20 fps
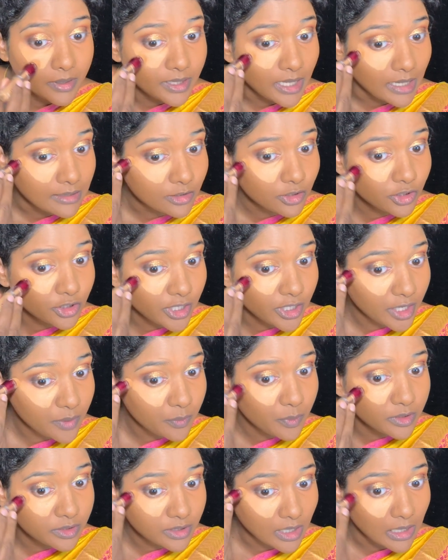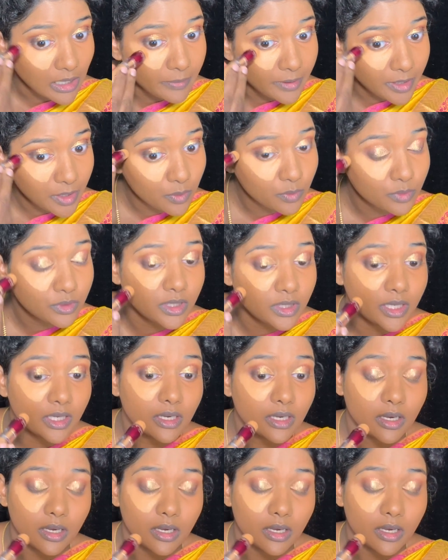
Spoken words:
the other shade which I'll be using,